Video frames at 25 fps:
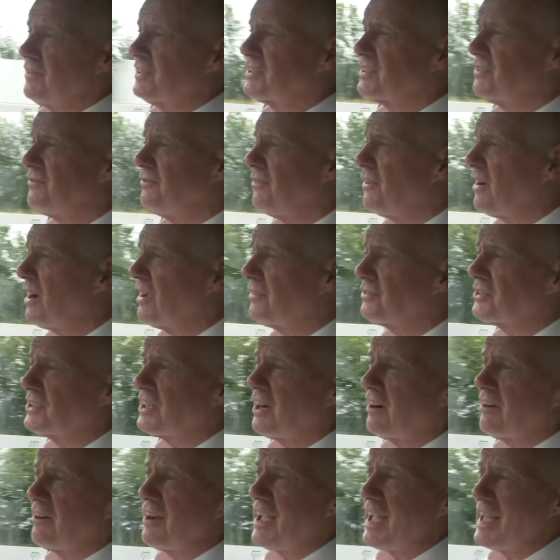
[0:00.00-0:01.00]
has a
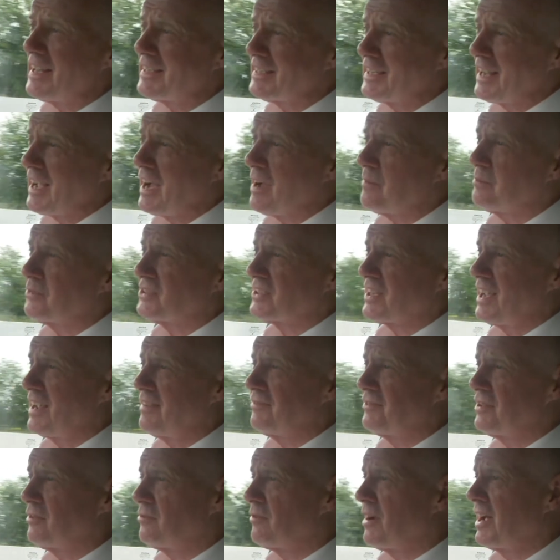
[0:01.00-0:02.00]
5-star NCAP
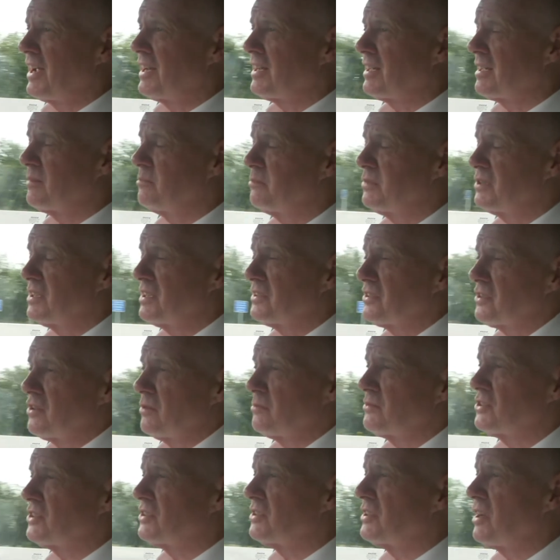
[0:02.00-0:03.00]
safety rating. This
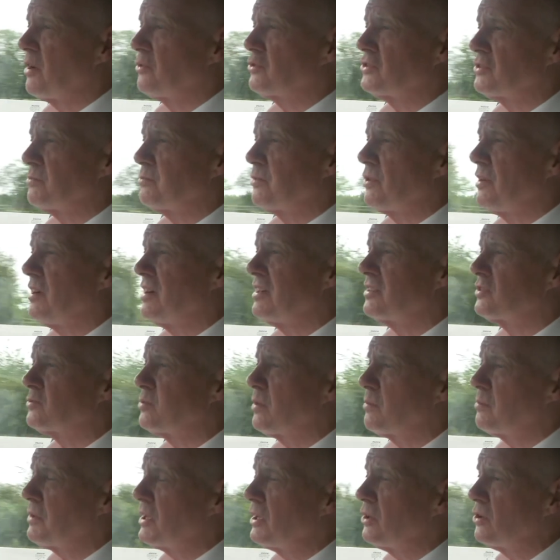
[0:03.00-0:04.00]
comes as no surprise
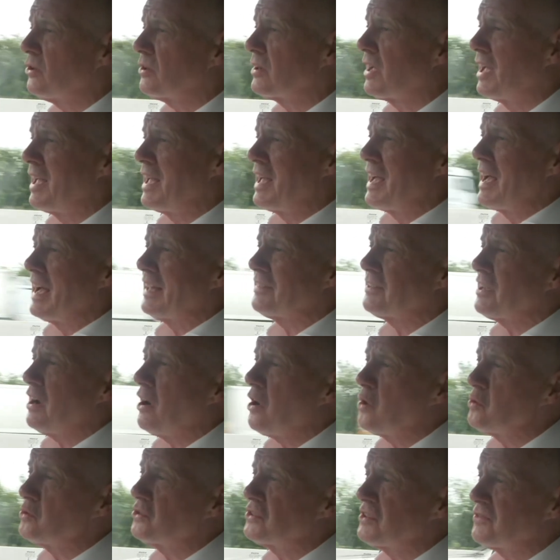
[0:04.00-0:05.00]
when we look at the
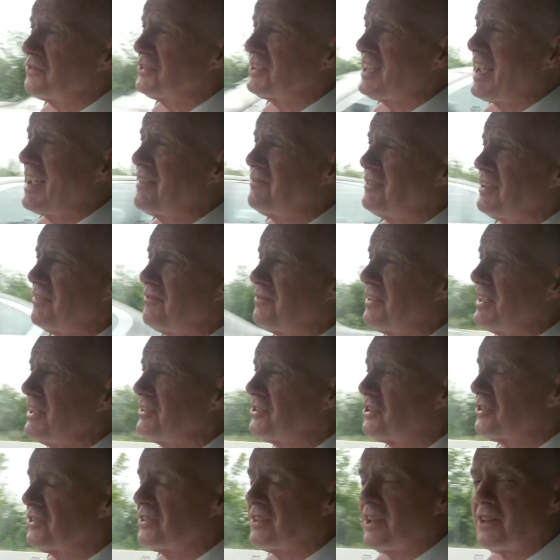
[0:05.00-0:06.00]
host of safety
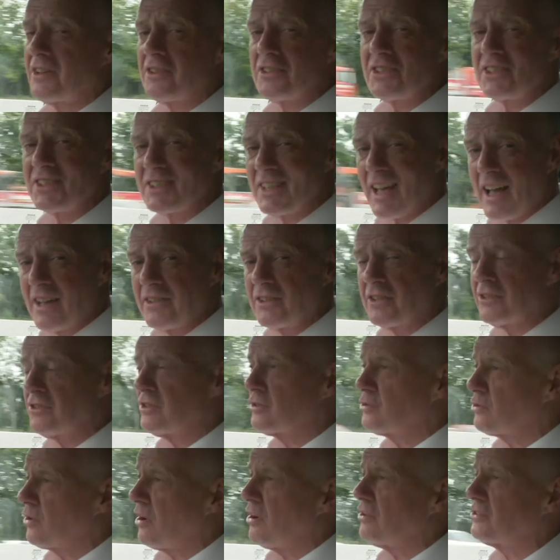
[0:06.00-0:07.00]
features that are standard
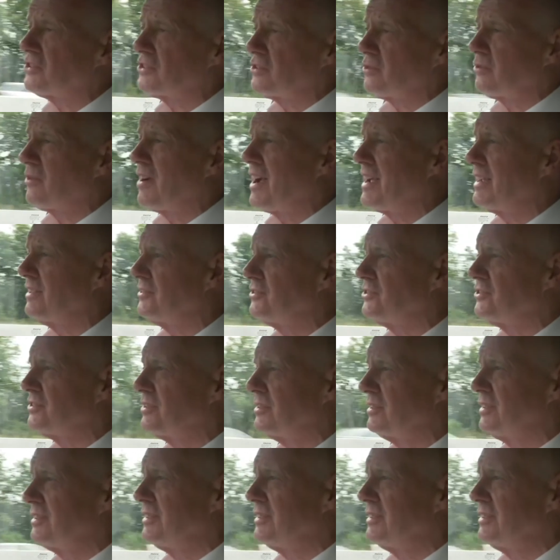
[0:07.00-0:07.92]
across the range.